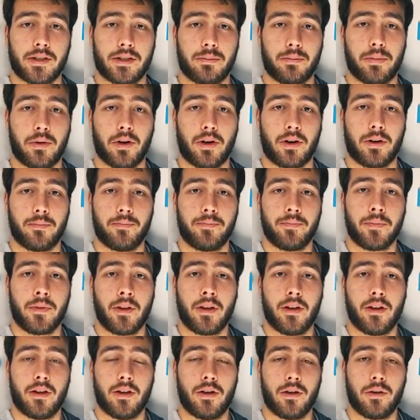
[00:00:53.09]
support
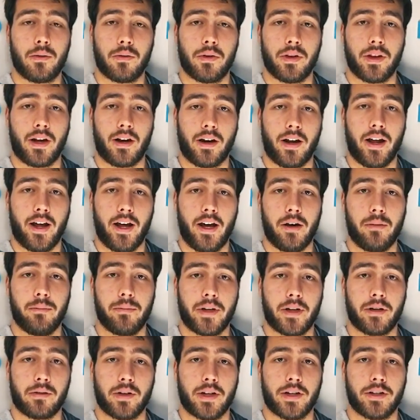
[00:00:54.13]
were there to help
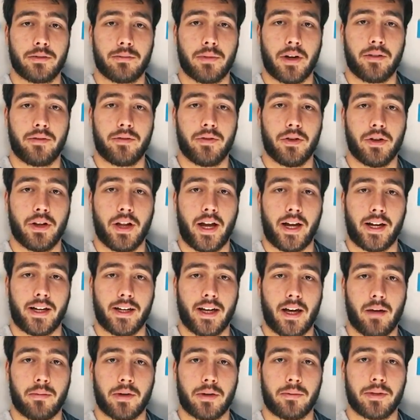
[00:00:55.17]
me reach my full
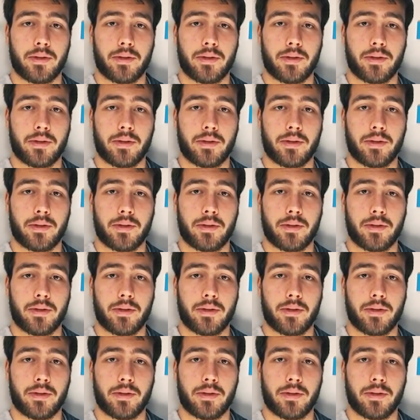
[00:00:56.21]
academic